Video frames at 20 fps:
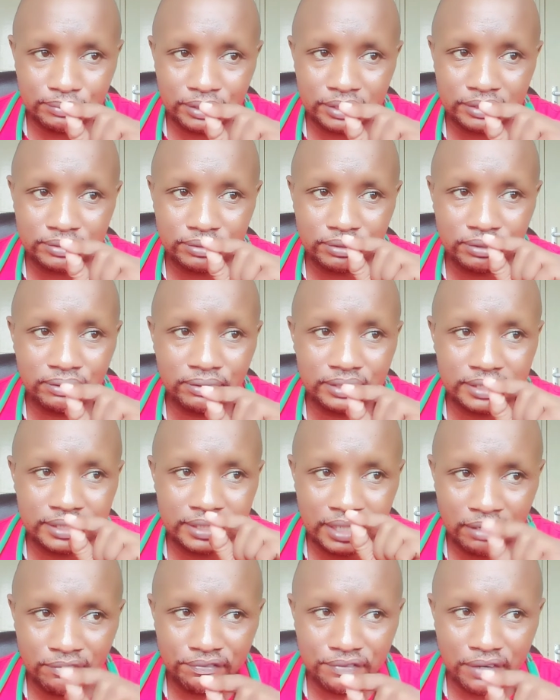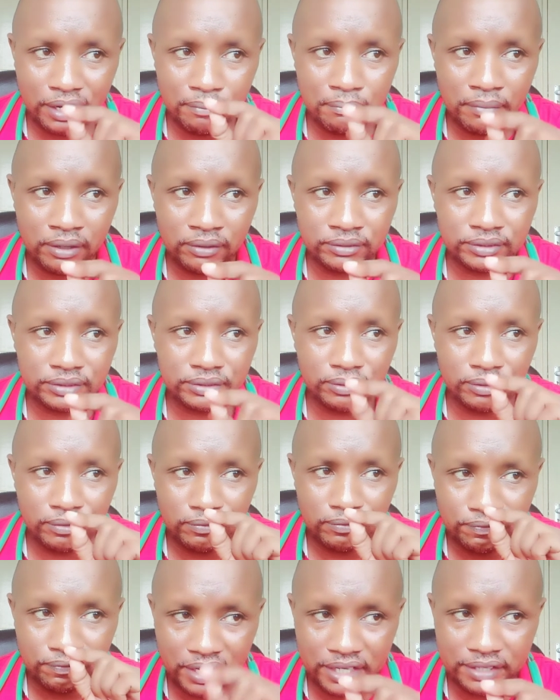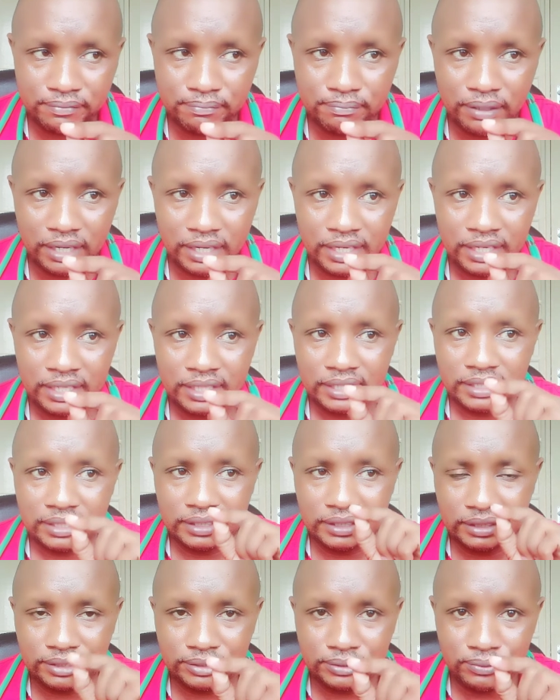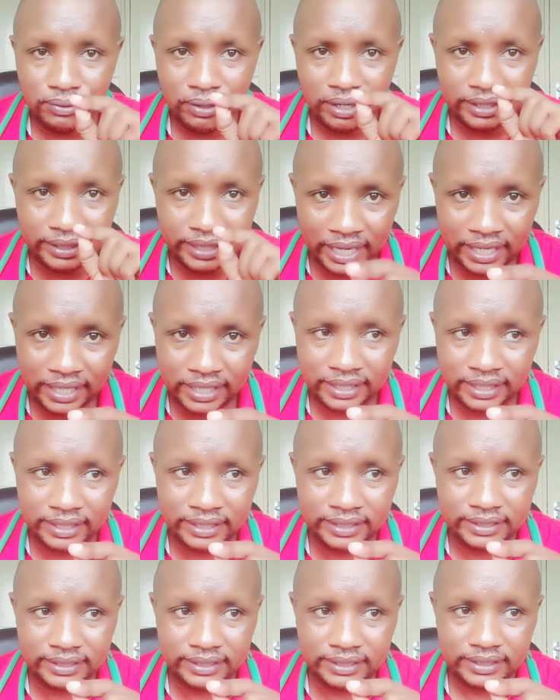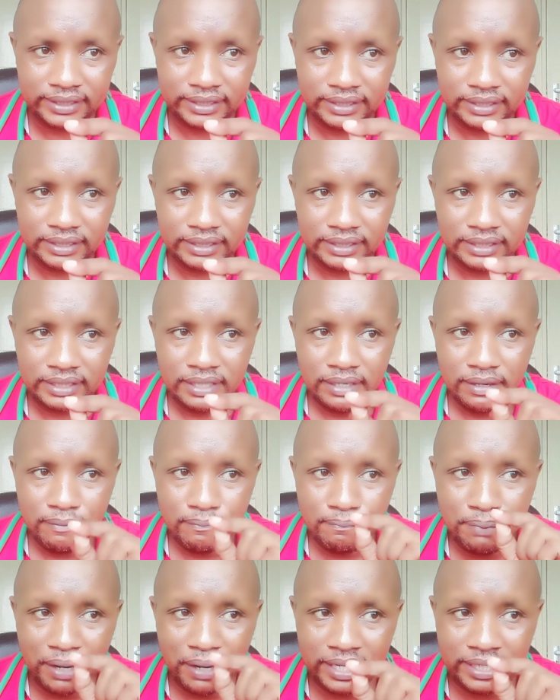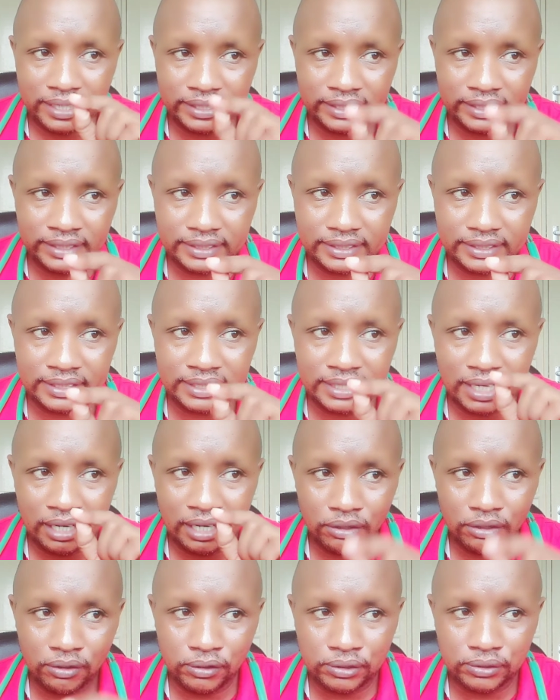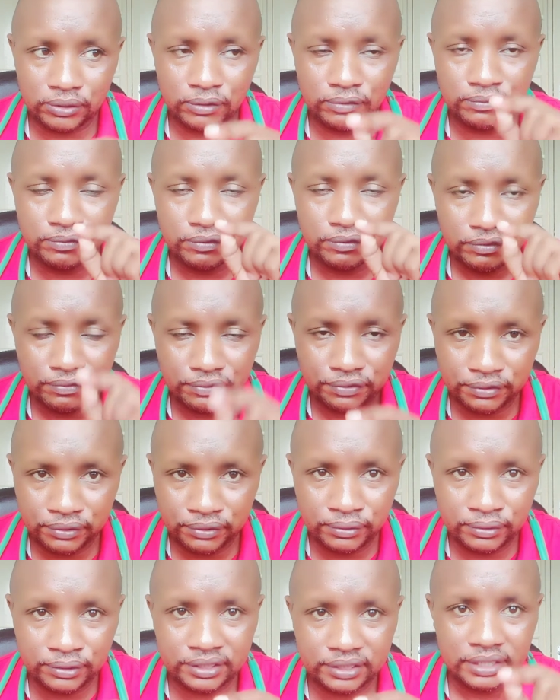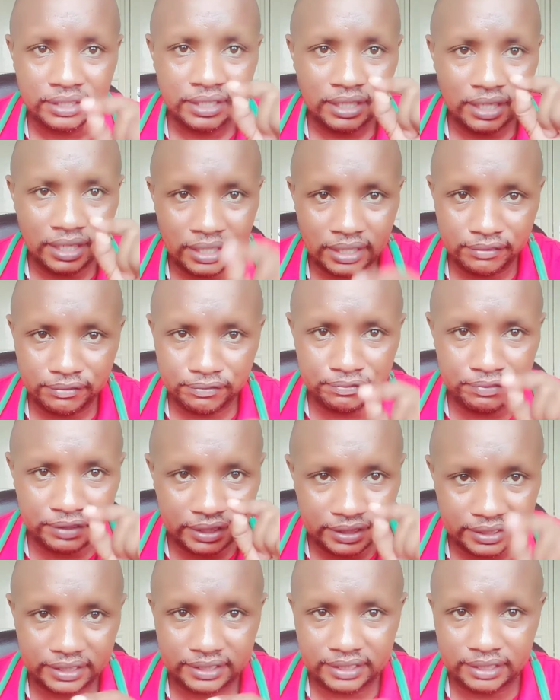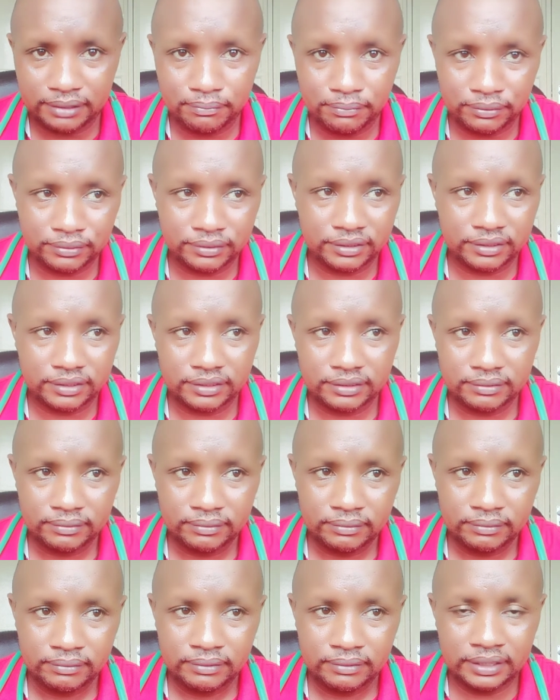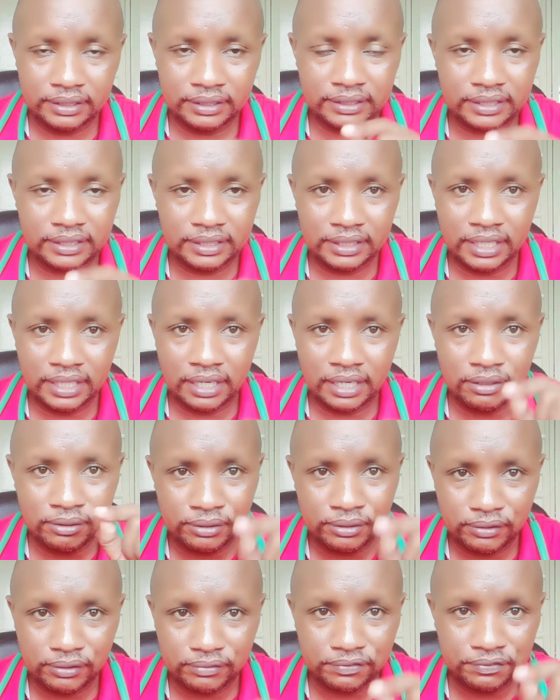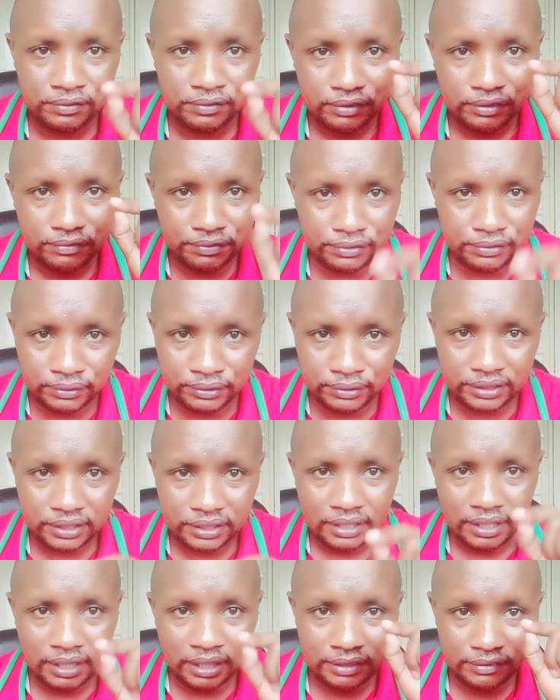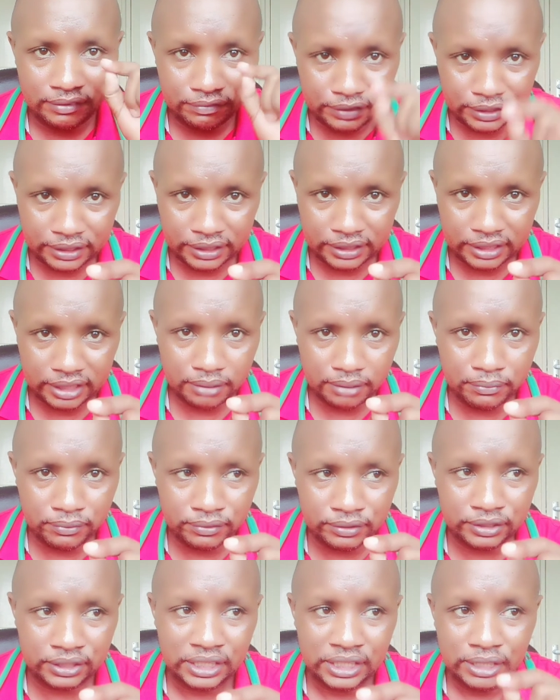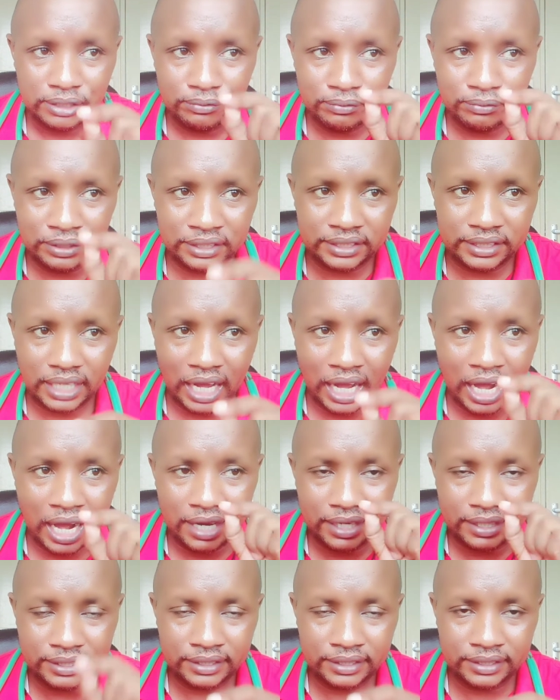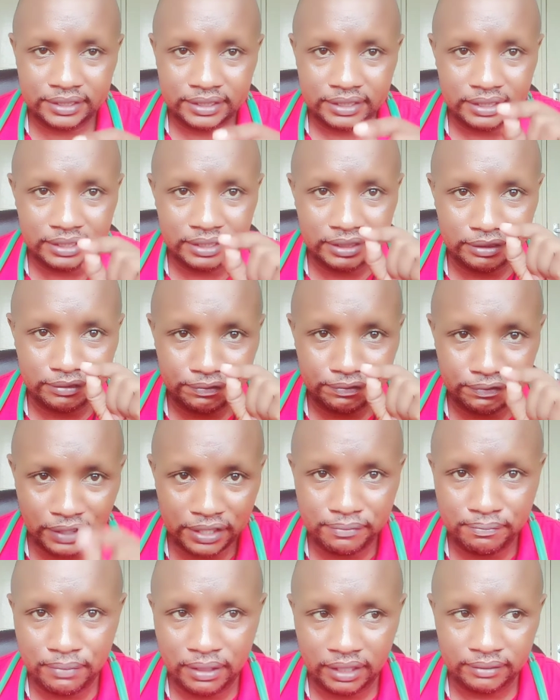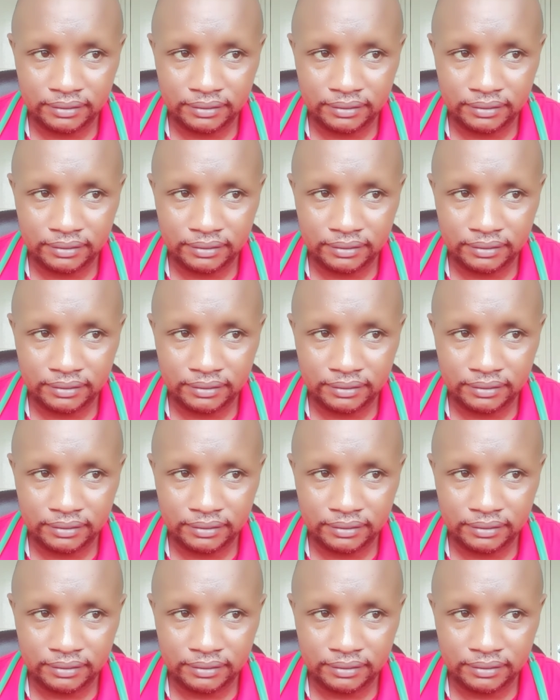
or enough amounts of fiber in your diet by eating a lot of fruits and vegetables. Eating a lot of fruits and vegetables which are rich in fiber.